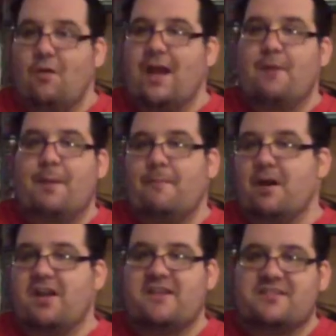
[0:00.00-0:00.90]
out by
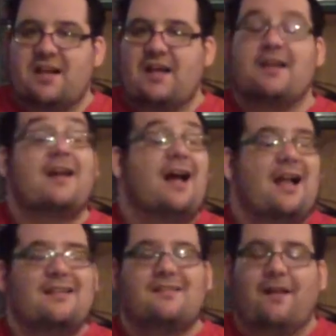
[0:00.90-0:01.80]
Marty Assad.
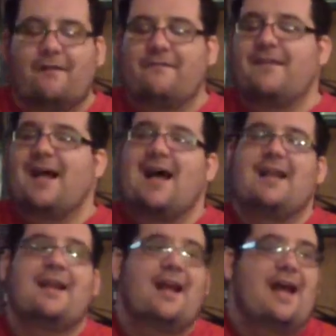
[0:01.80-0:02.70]
Love
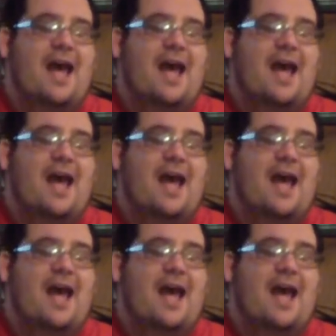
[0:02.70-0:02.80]
that.